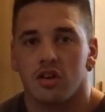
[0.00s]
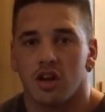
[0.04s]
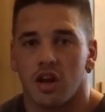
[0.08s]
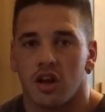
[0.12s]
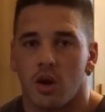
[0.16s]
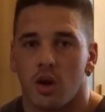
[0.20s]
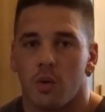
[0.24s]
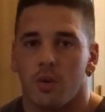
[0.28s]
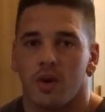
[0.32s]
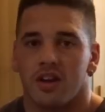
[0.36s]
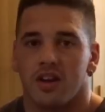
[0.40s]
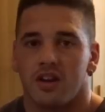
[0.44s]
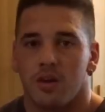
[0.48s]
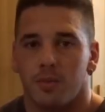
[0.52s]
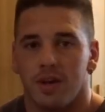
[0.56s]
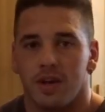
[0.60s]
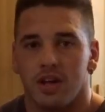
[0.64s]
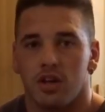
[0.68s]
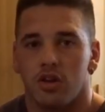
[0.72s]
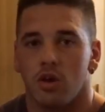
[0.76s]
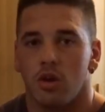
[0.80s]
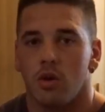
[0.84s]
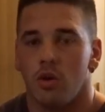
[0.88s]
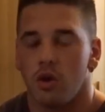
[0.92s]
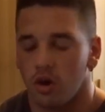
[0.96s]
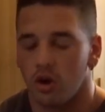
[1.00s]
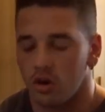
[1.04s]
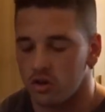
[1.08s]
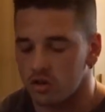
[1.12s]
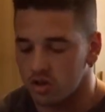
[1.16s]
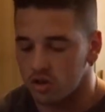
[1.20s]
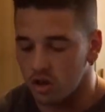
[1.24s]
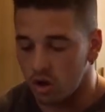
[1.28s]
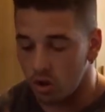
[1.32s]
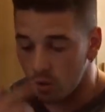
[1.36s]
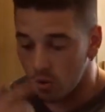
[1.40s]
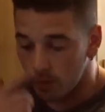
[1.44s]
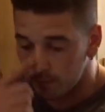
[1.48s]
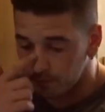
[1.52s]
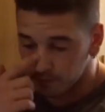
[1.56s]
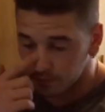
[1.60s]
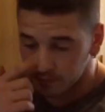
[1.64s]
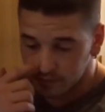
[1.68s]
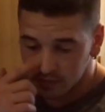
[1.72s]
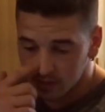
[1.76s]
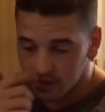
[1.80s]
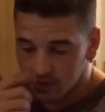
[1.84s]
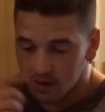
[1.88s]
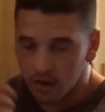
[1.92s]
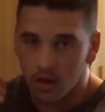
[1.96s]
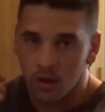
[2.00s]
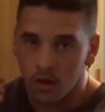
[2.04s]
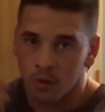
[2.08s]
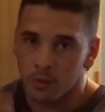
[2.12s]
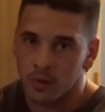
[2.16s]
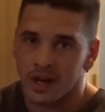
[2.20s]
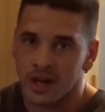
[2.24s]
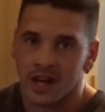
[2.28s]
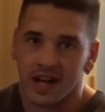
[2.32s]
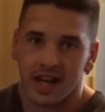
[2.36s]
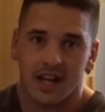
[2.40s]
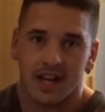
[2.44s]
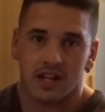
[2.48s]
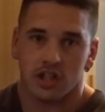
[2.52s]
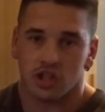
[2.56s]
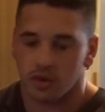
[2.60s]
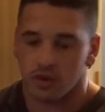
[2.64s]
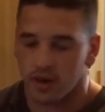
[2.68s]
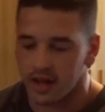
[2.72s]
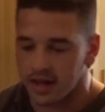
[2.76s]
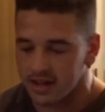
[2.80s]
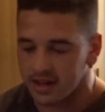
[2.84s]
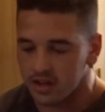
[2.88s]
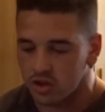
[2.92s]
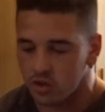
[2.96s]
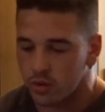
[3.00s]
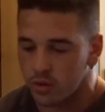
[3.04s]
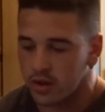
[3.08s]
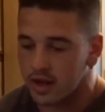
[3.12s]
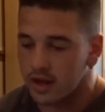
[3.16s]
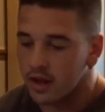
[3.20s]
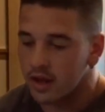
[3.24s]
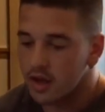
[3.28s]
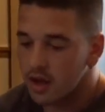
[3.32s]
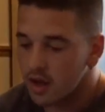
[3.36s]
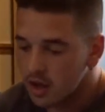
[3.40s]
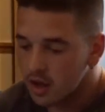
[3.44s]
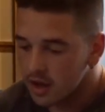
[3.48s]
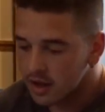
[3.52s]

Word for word: I don't want it to be too long, so we're going to get straight into it.